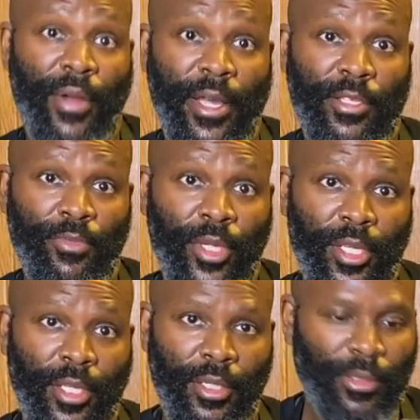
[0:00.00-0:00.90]
rice. But
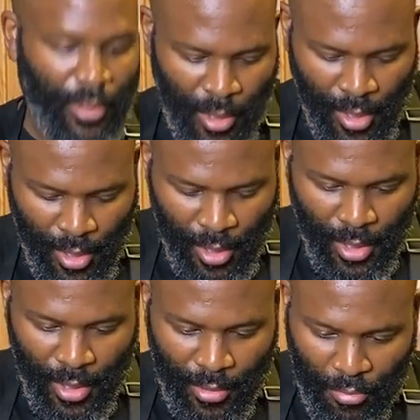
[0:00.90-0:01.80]
you know,
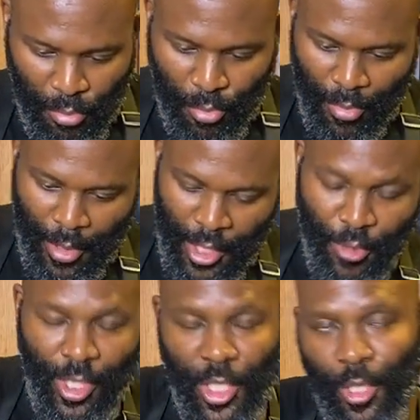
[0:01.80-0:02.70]

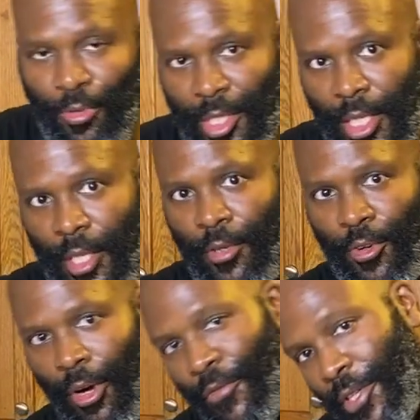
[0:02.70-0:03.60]
usually you don't see
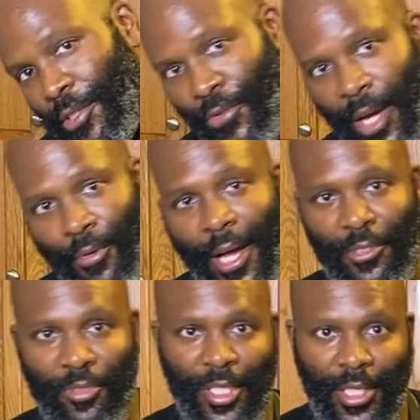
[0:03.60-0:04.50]
crawfish in fried rice.
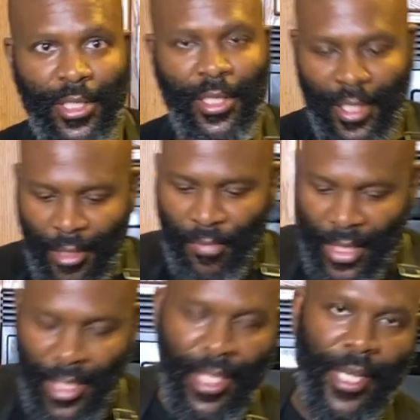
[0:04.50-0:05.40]
You see
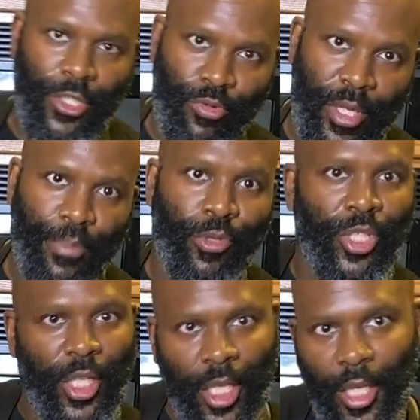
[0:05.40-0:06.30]
things like shrimp or
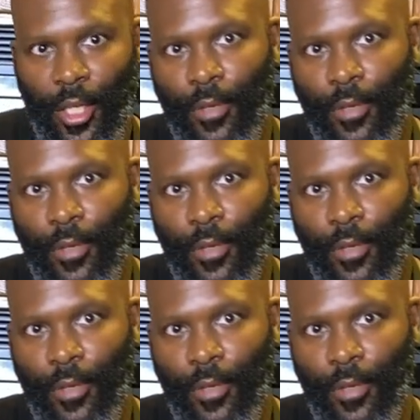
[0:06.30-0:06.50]
chicken